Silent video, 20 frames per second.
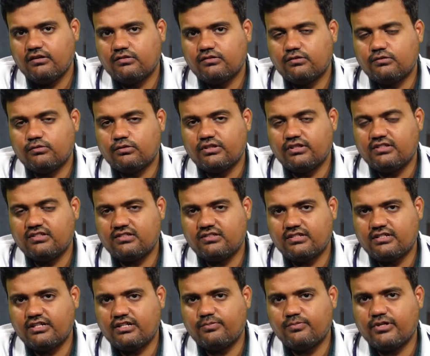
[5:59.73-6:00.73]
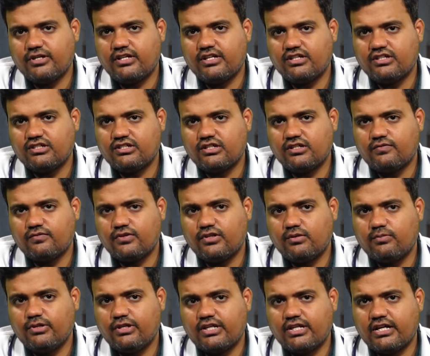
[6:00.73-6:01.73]
So this treatment decision
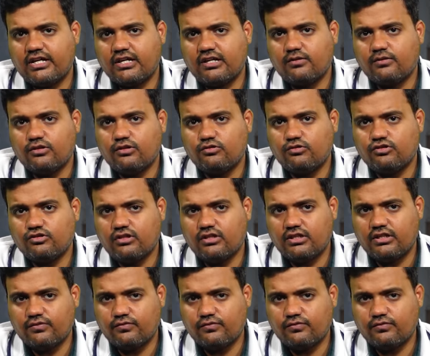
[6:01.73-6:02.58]
will be taken usually